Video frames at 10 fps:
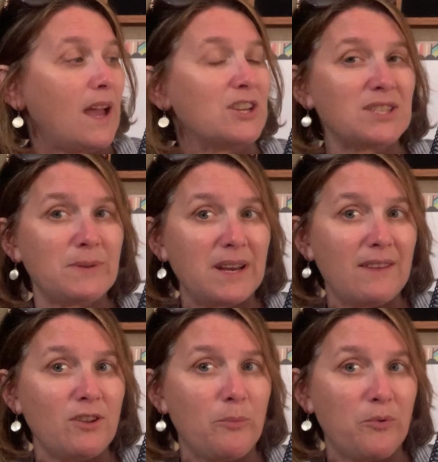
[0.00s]
just want to give
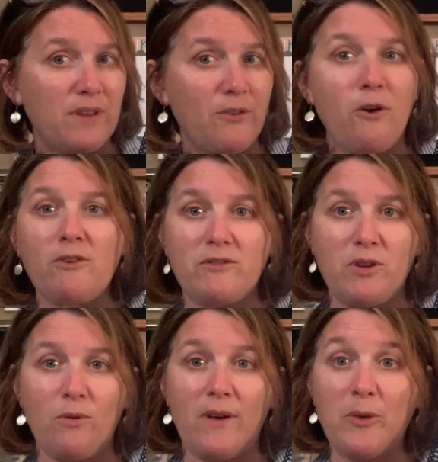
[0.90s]
you a brief
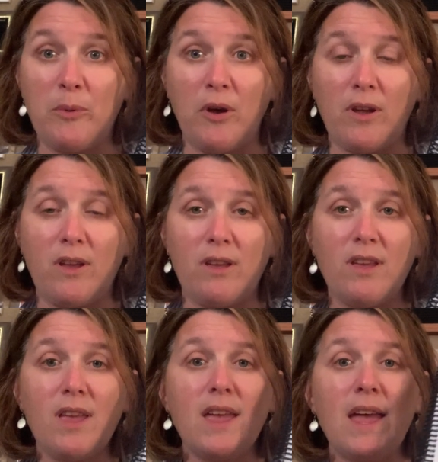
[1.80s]
overview of the book.
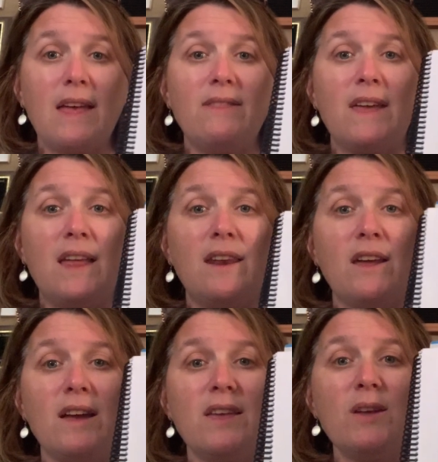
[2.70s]
And then
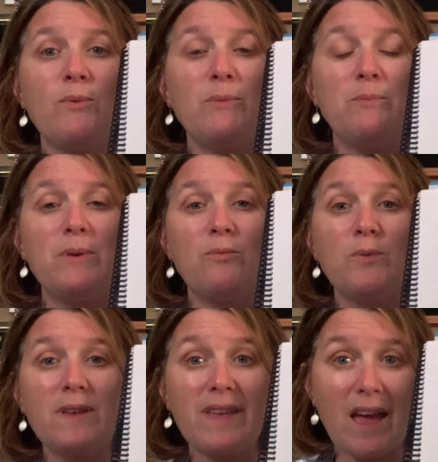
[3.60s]
it would be
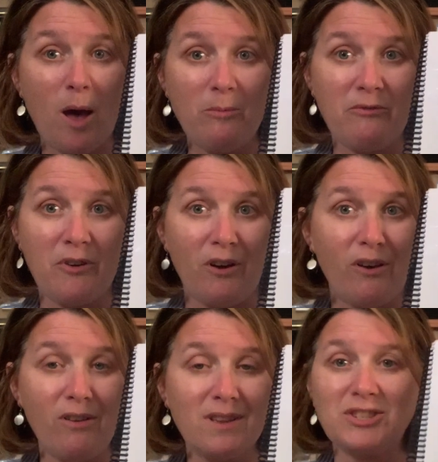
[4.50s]
really
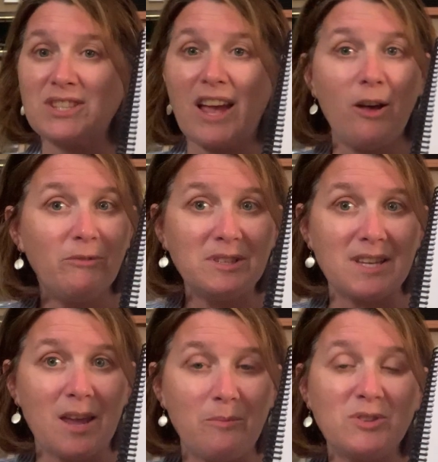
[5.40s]
helpful, just a helpful
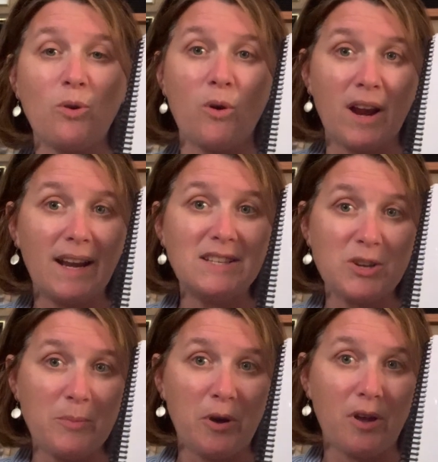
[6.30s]
tip, to organize your
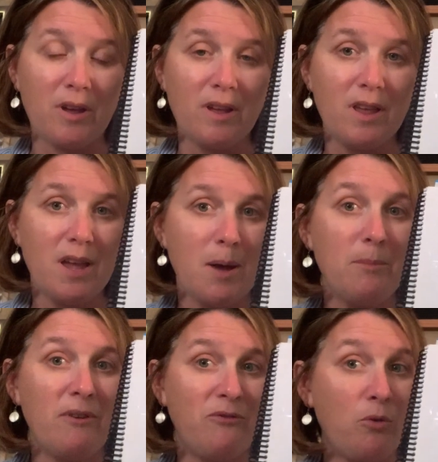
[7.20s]
book
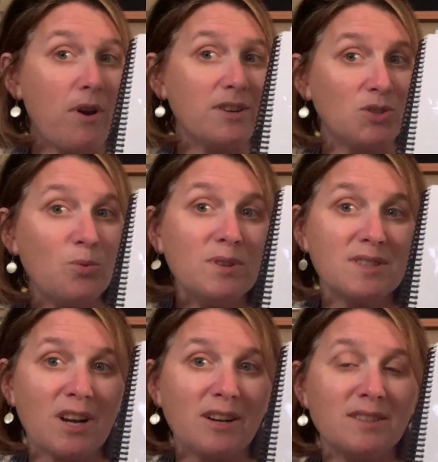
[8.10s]
before school
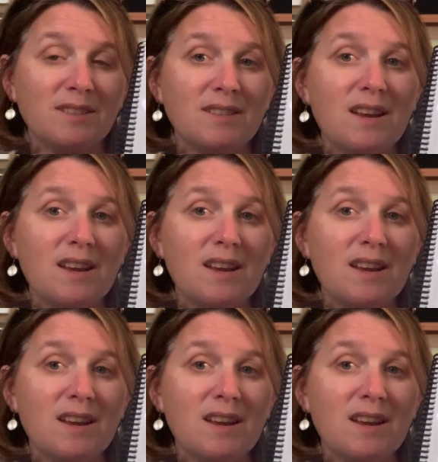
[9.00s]
starts.